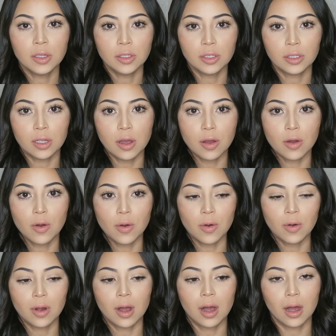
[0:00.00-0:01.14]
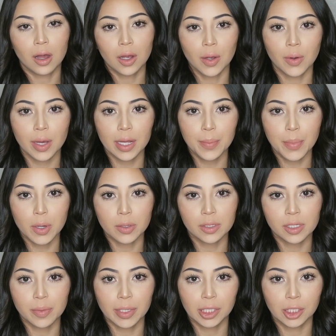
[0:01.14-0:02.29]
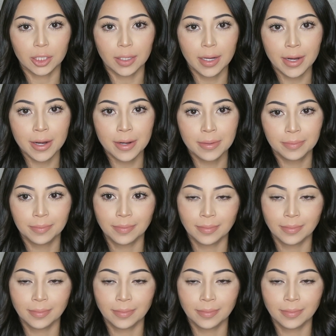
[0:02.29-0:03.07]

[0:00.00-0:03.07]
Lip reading: So I'll go ahead and post a picture here,